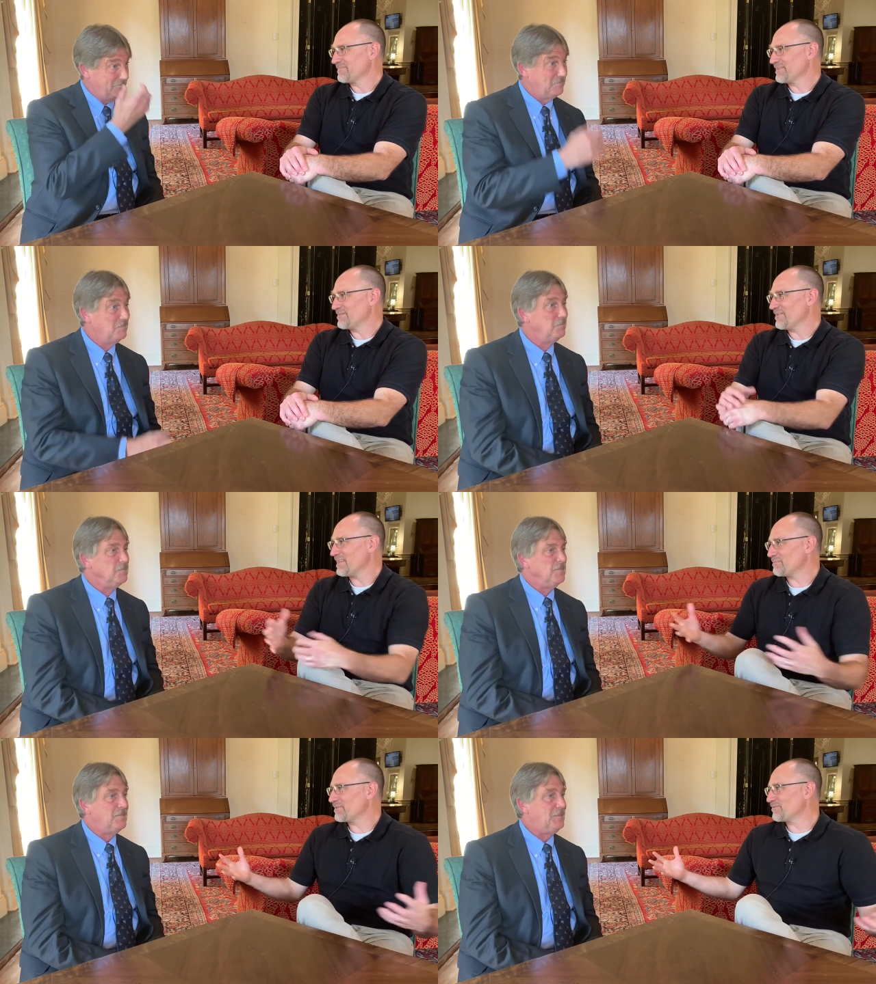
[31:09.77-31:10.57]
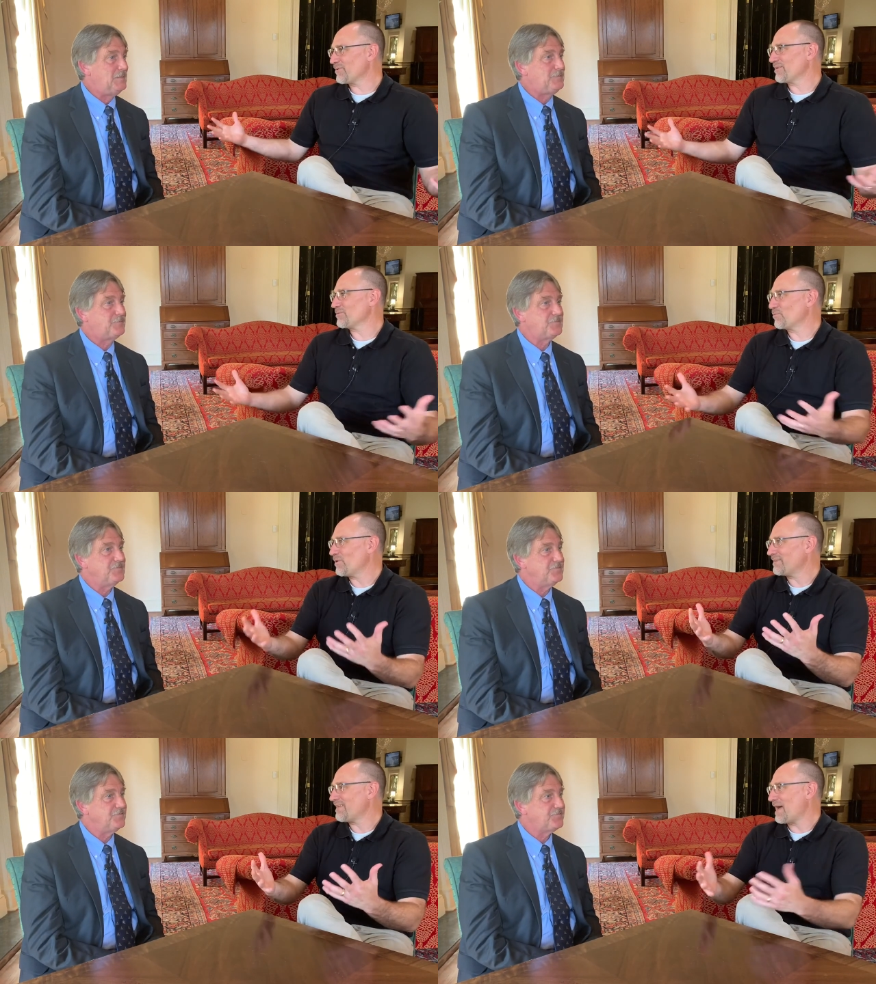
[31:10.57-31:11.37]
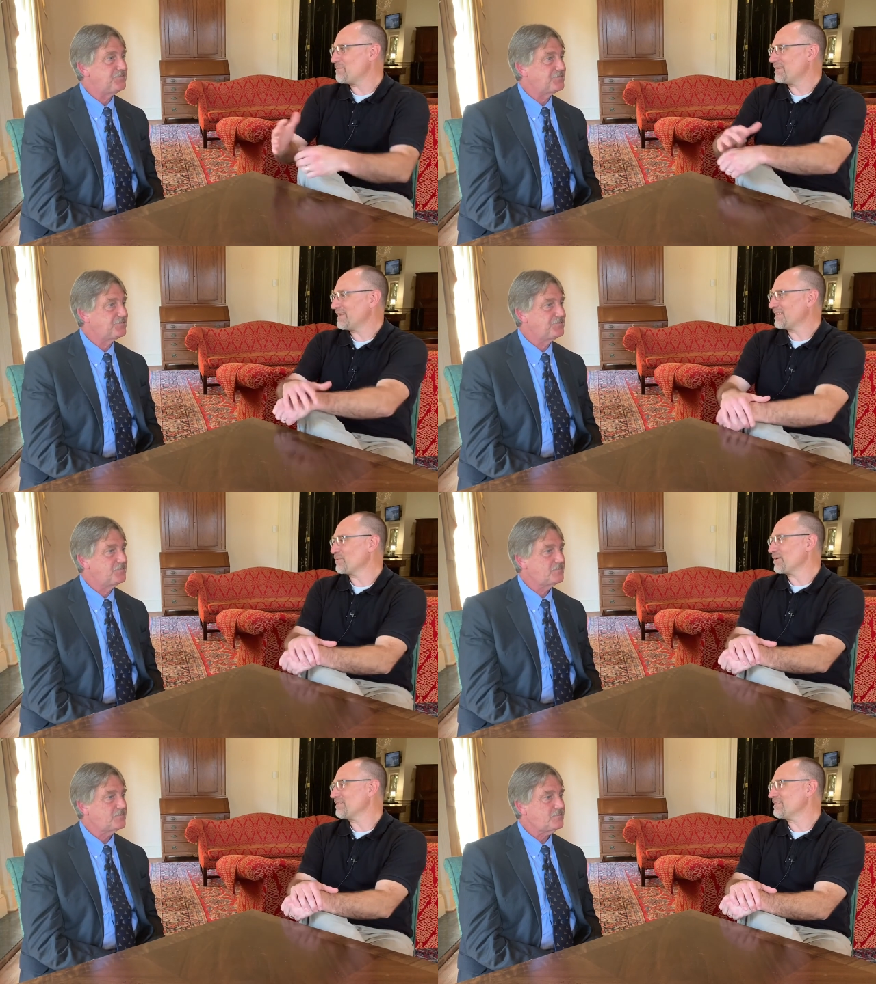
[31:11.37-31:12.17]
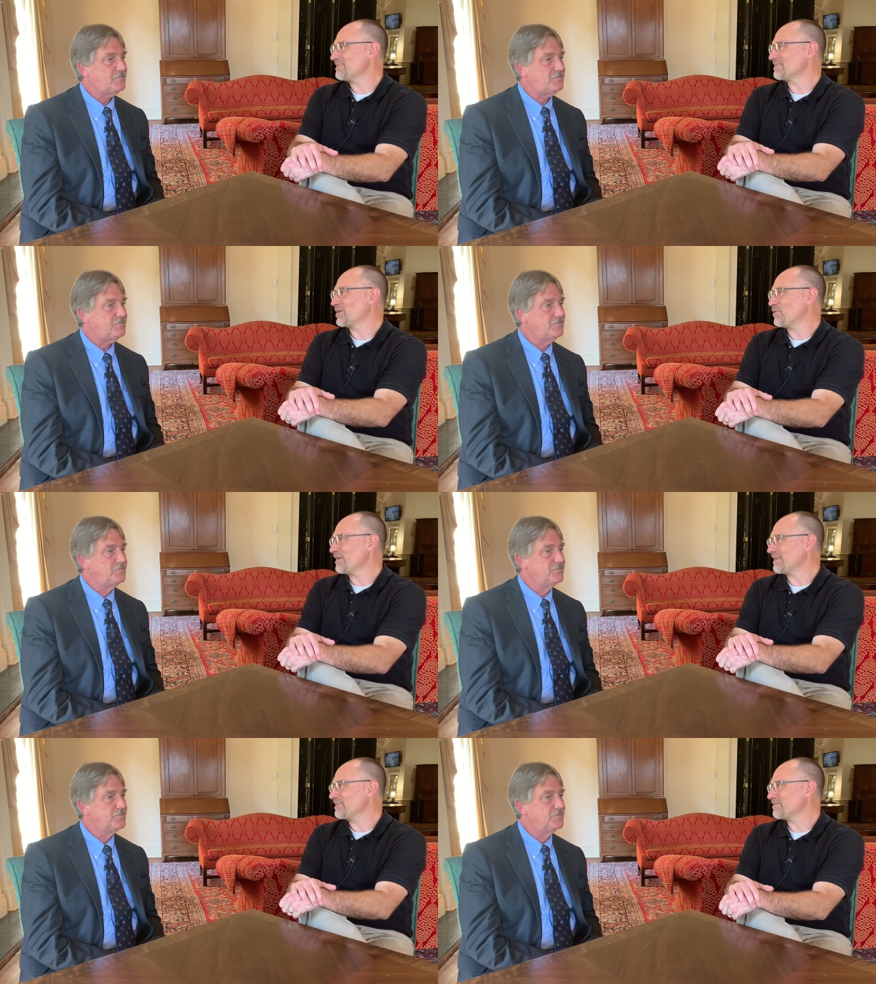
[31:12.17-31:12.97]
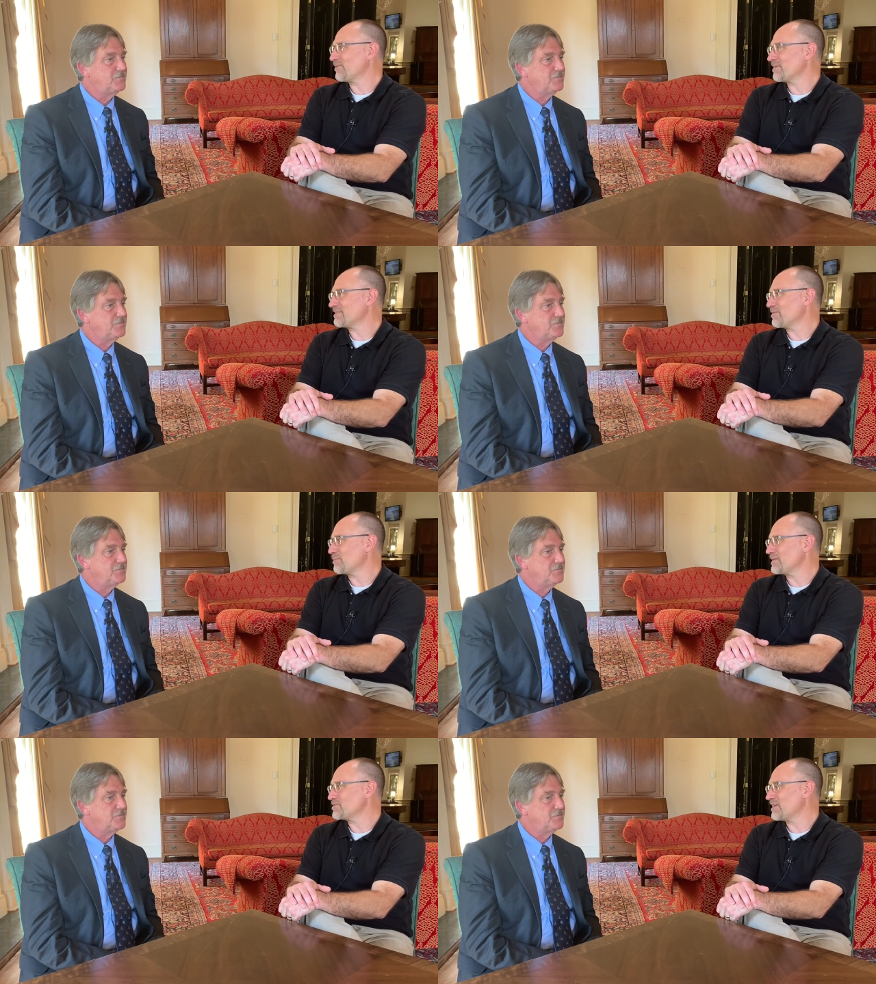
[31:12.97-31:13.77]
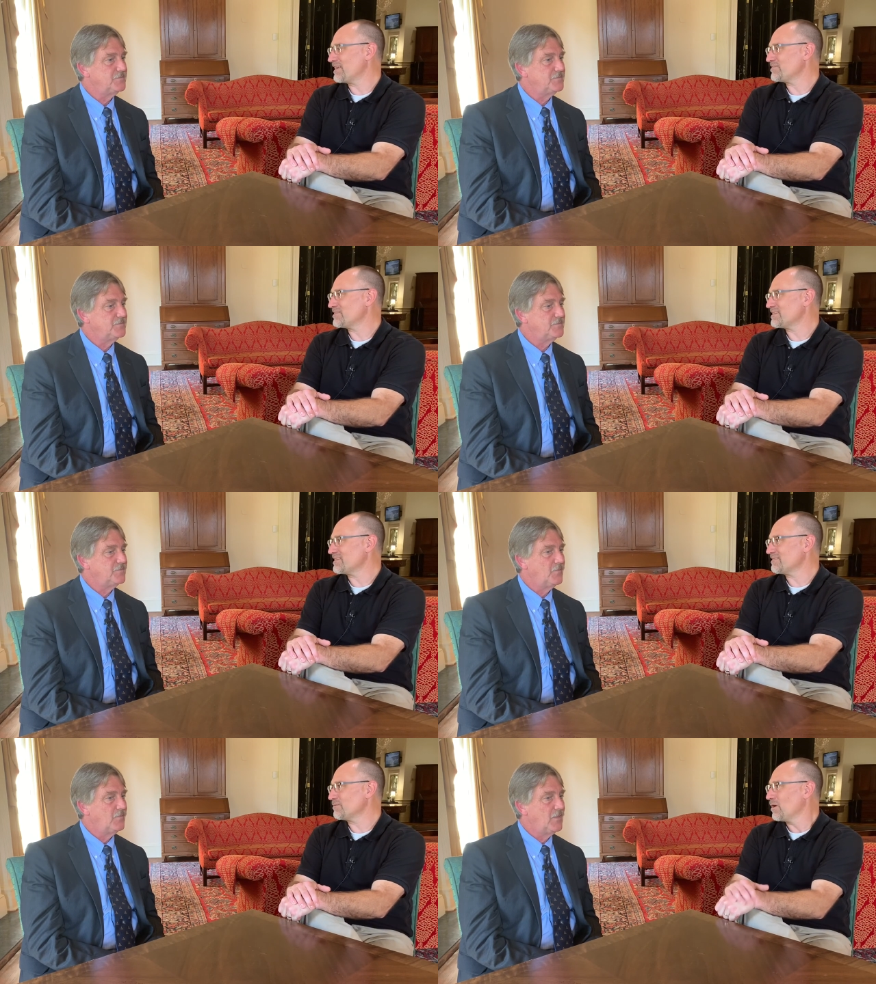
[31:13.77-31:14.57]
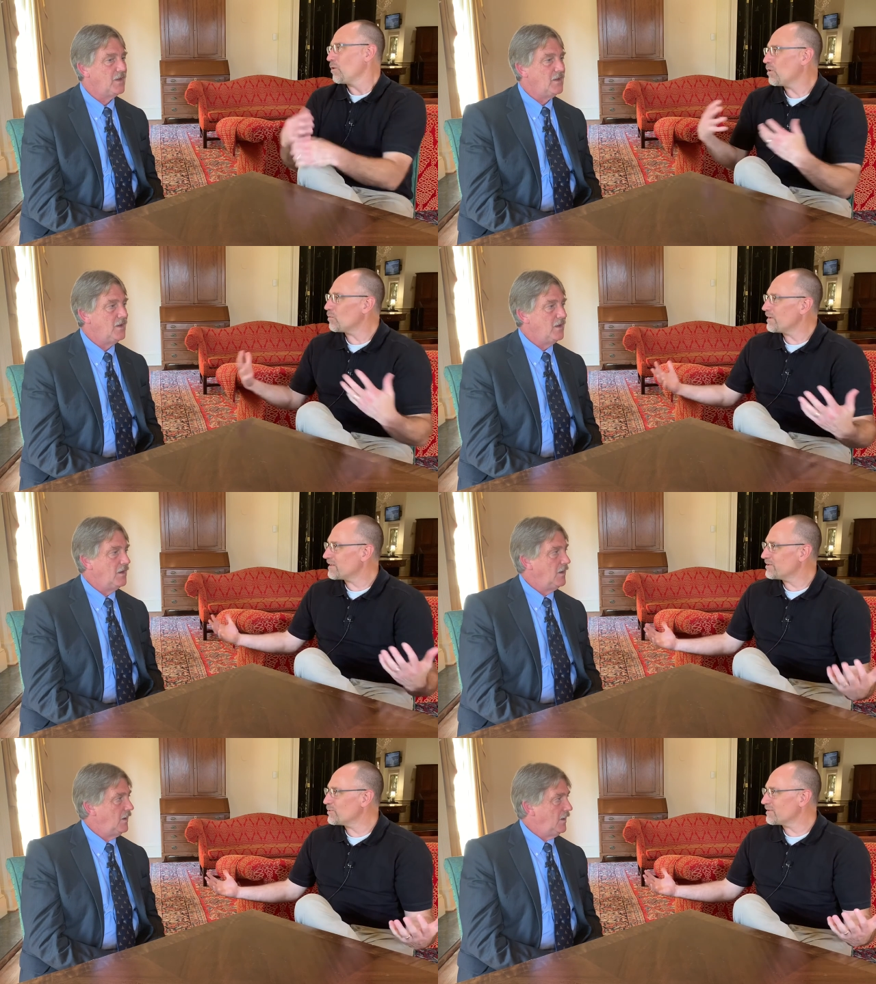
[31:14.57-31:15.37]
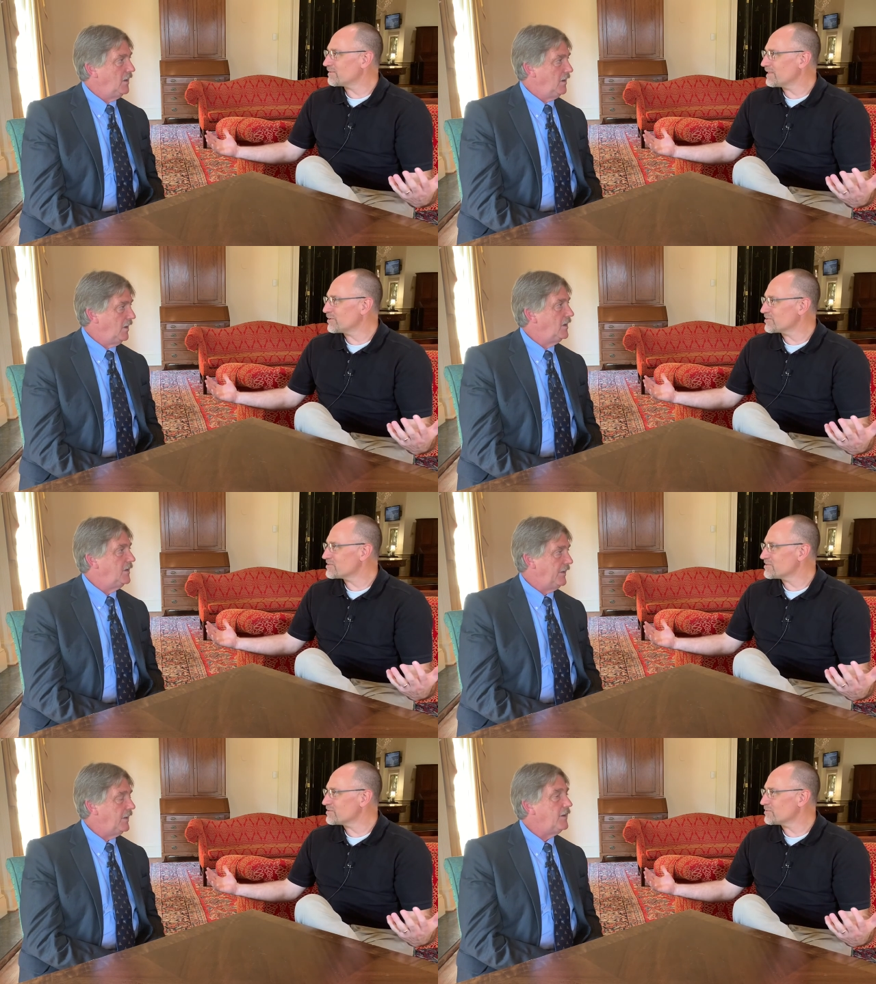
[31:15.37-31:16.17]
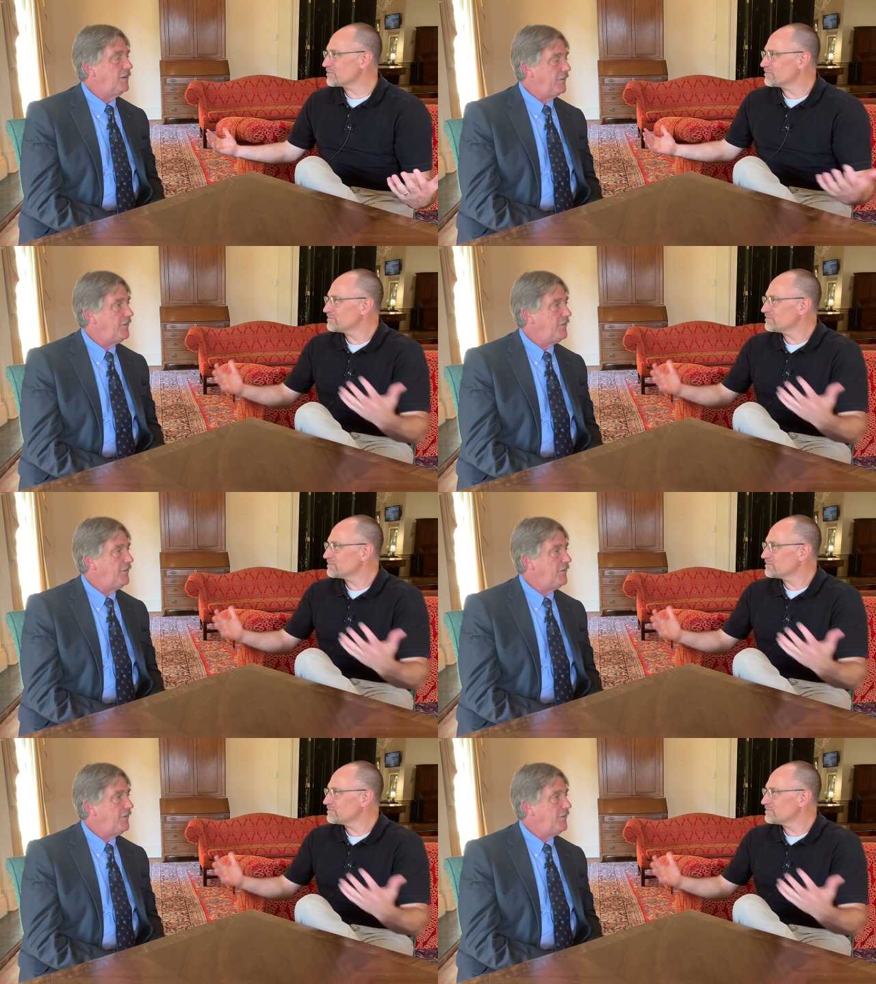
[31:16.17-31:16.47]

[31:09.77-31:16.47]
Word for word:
Speaker 1: developed as far as what's happening and where this is going as far as home education and what we can do as leaders yeah. to